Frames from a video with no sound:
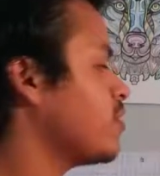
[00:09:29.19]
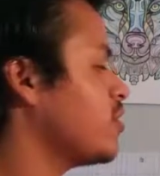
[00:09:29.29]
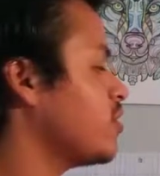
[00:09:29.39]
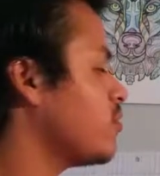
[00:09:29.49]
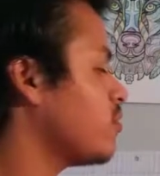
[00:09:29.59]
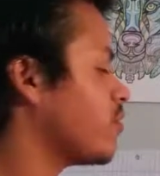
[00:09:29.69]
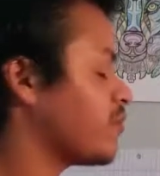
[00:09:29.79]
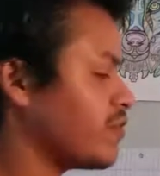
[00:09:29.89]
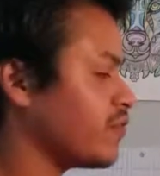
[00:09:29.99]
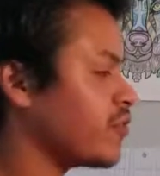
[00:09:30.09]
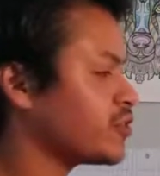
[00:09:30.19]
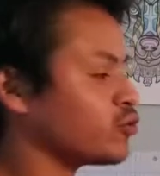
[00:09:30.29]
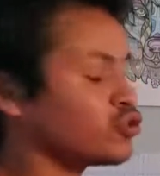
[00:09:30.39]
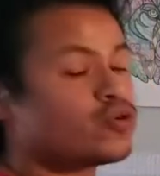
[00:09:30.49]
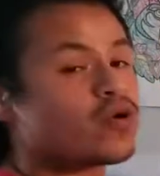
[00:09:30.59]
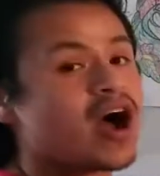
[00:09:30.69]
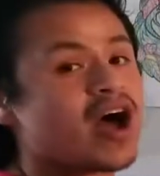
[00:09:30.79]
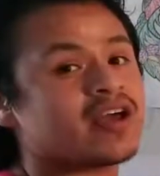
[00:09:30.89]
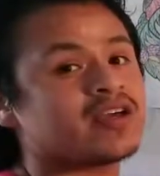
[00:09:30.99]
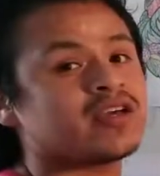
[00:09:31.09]
yield or if a dividend ratio is too
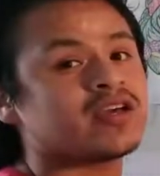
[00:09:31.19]
high,